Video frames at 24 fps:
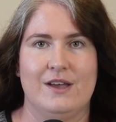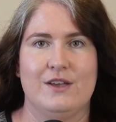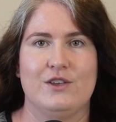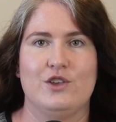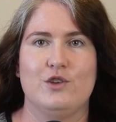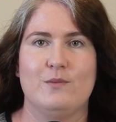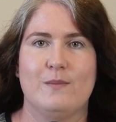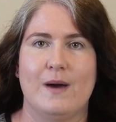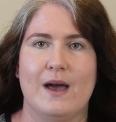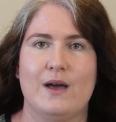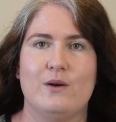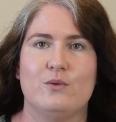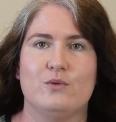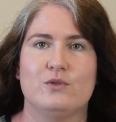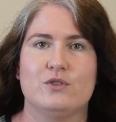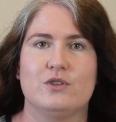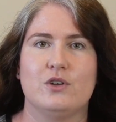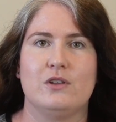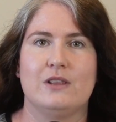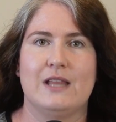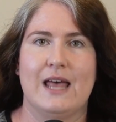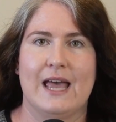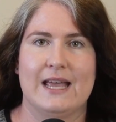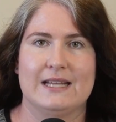You might
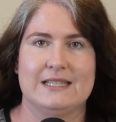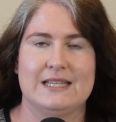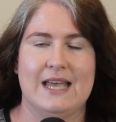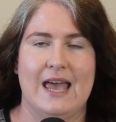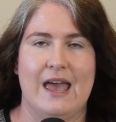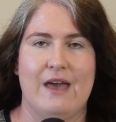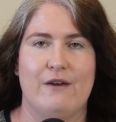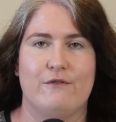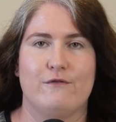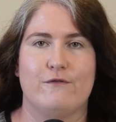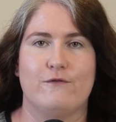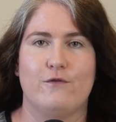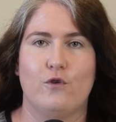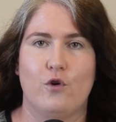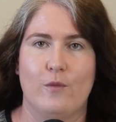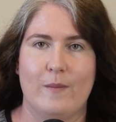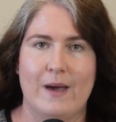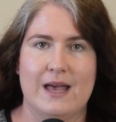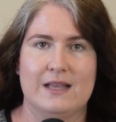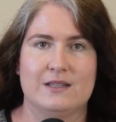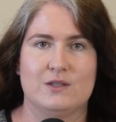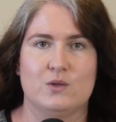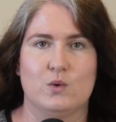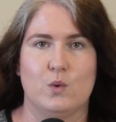also like to have
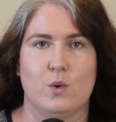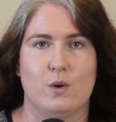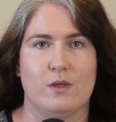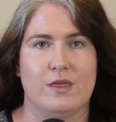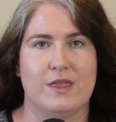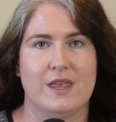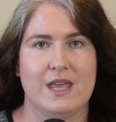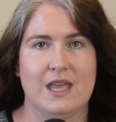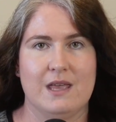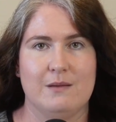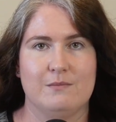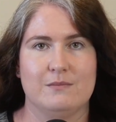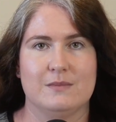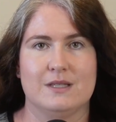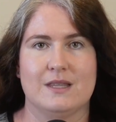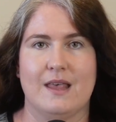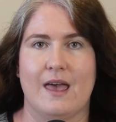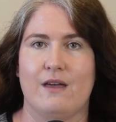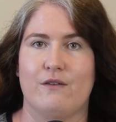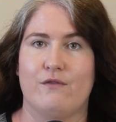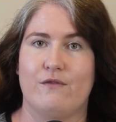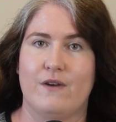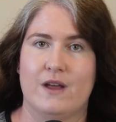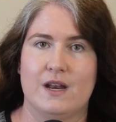formats or themes
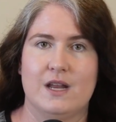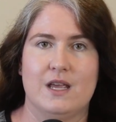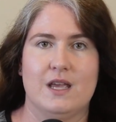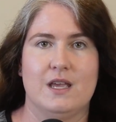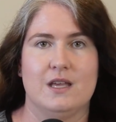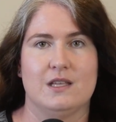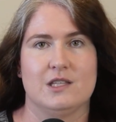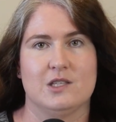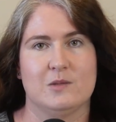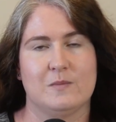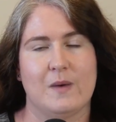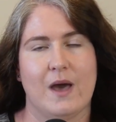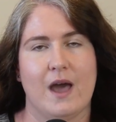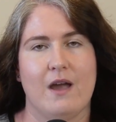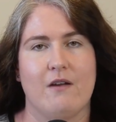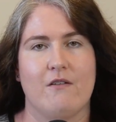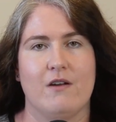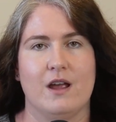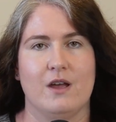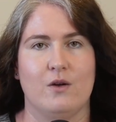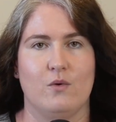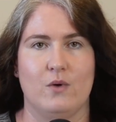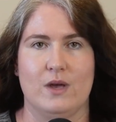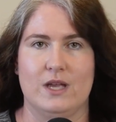like funny,
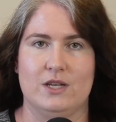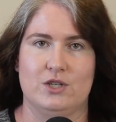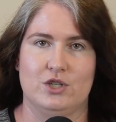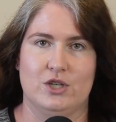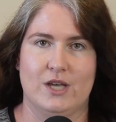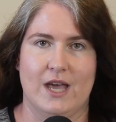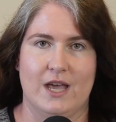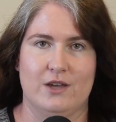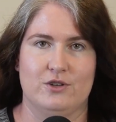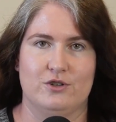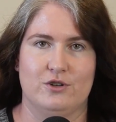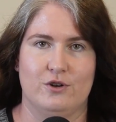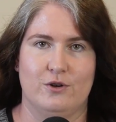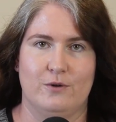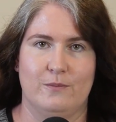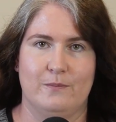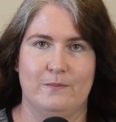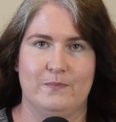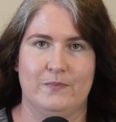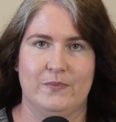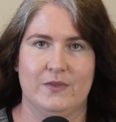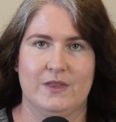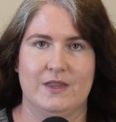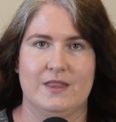inspiring, or educational.
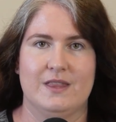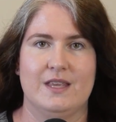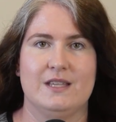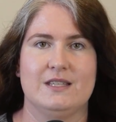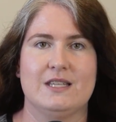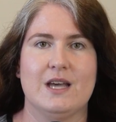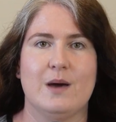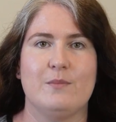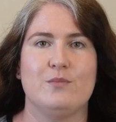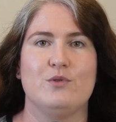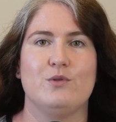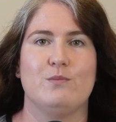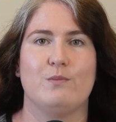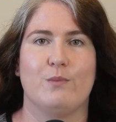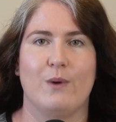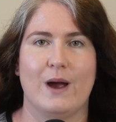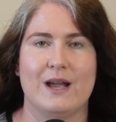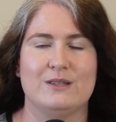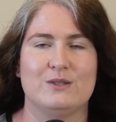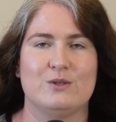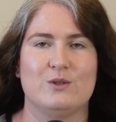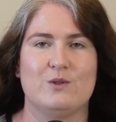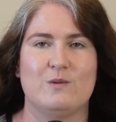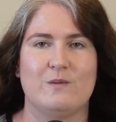These help you
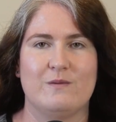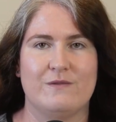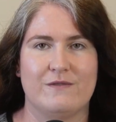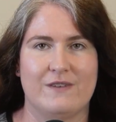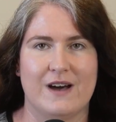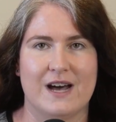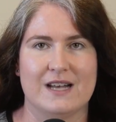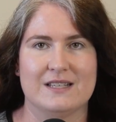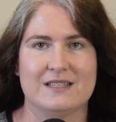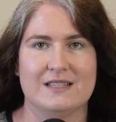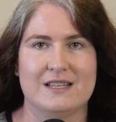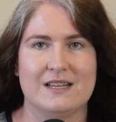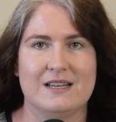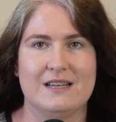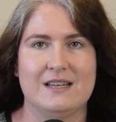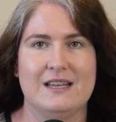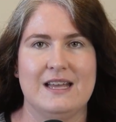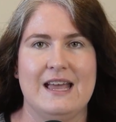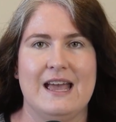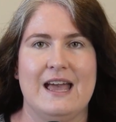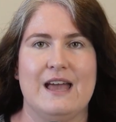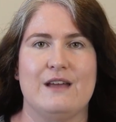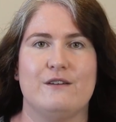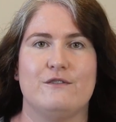brainstorm faster
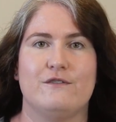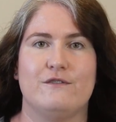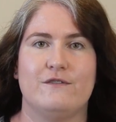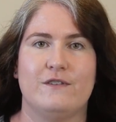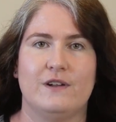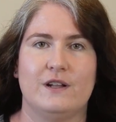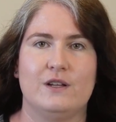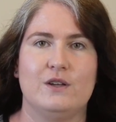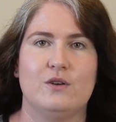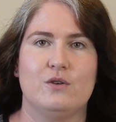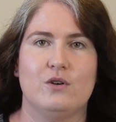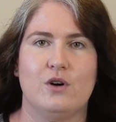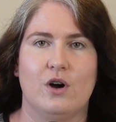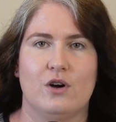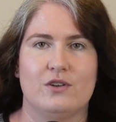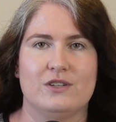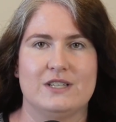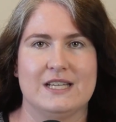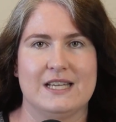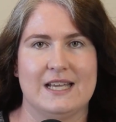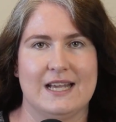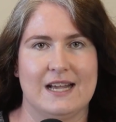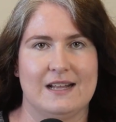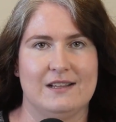and fill your
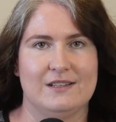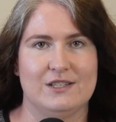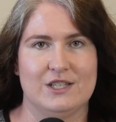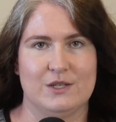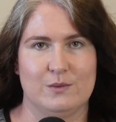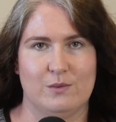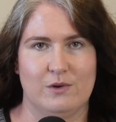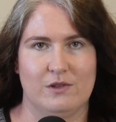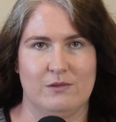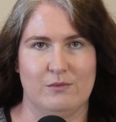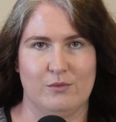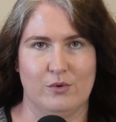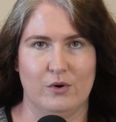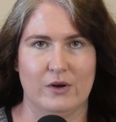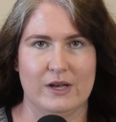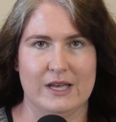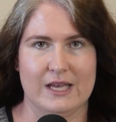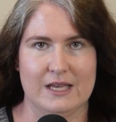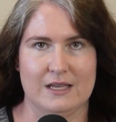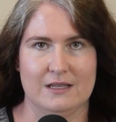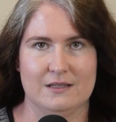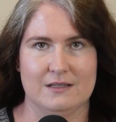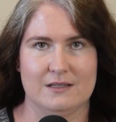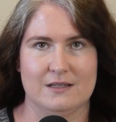content calendar with more
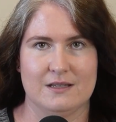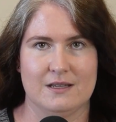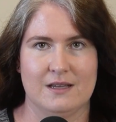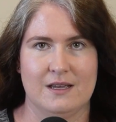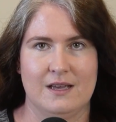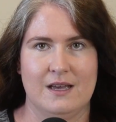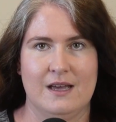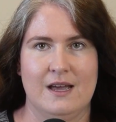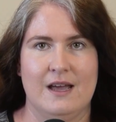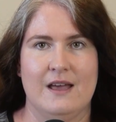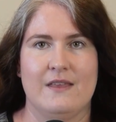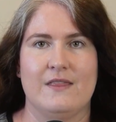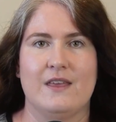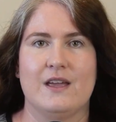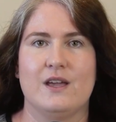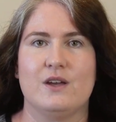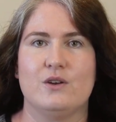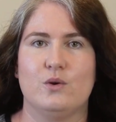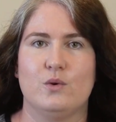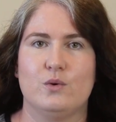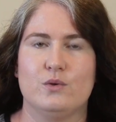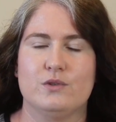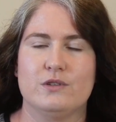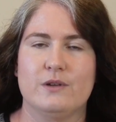ease. They
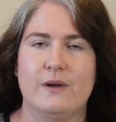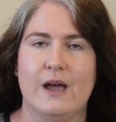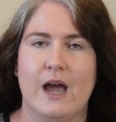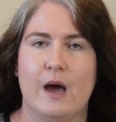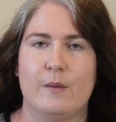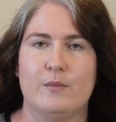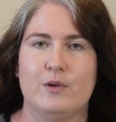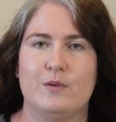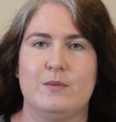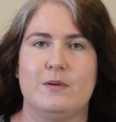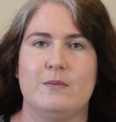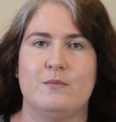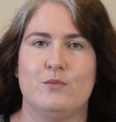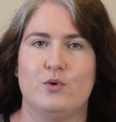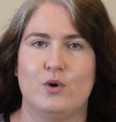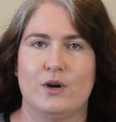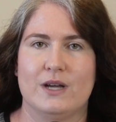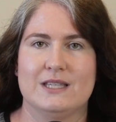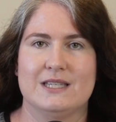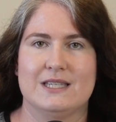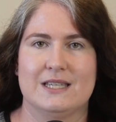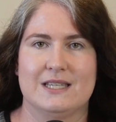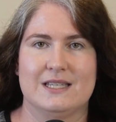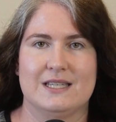can also help you be more
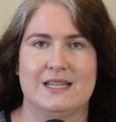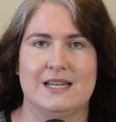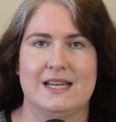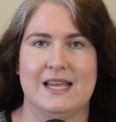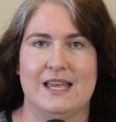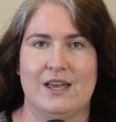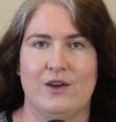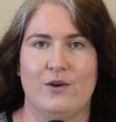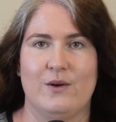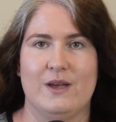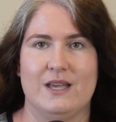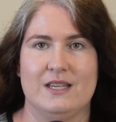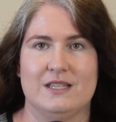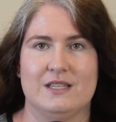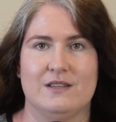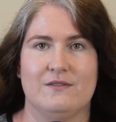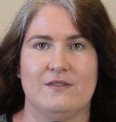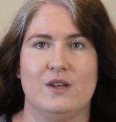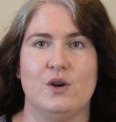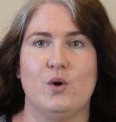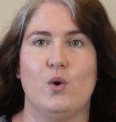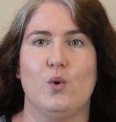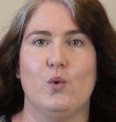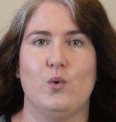consistent and cohesive
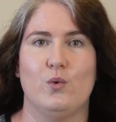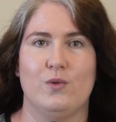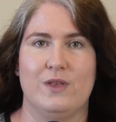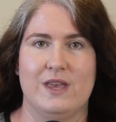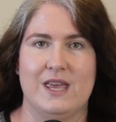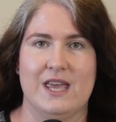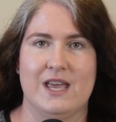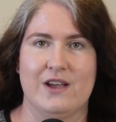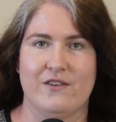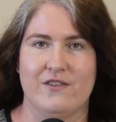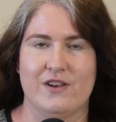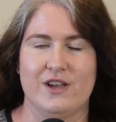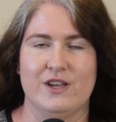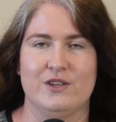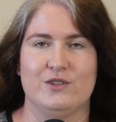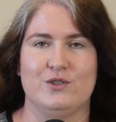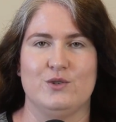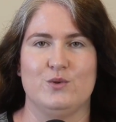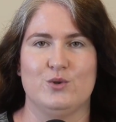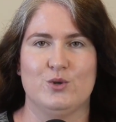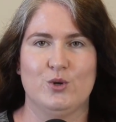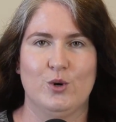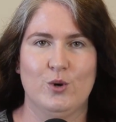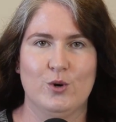in all the areas
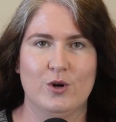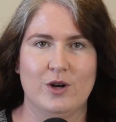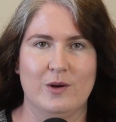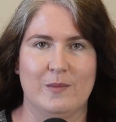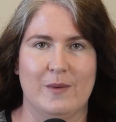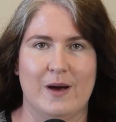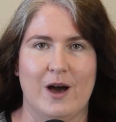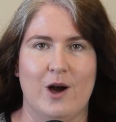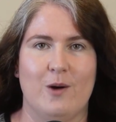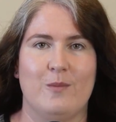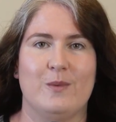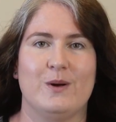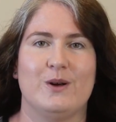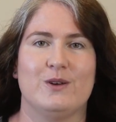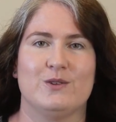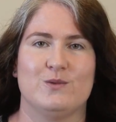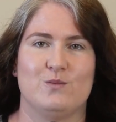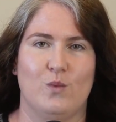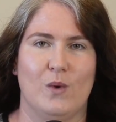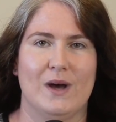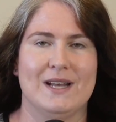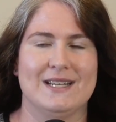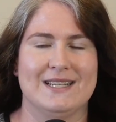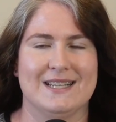you talk about because
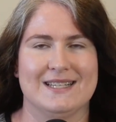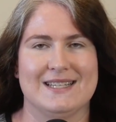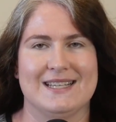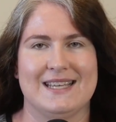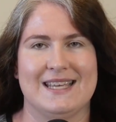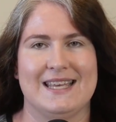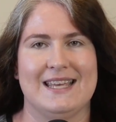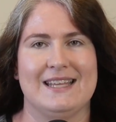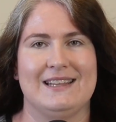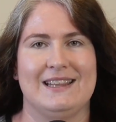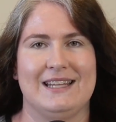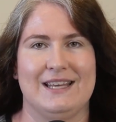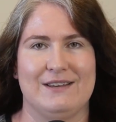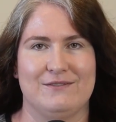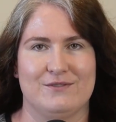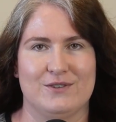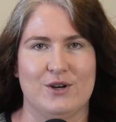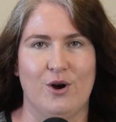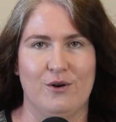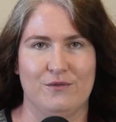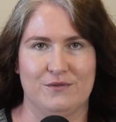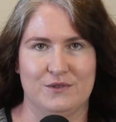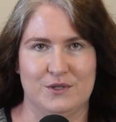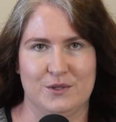one doesn't get left
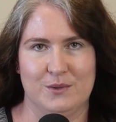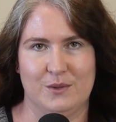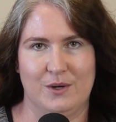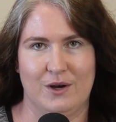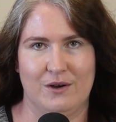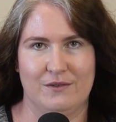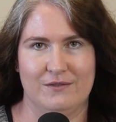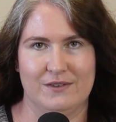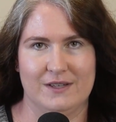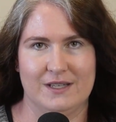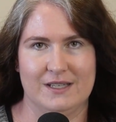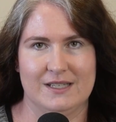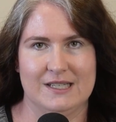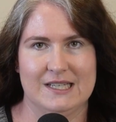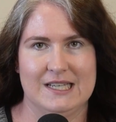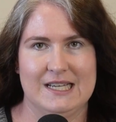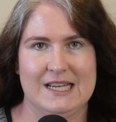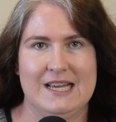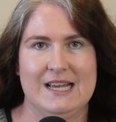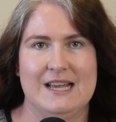off too often.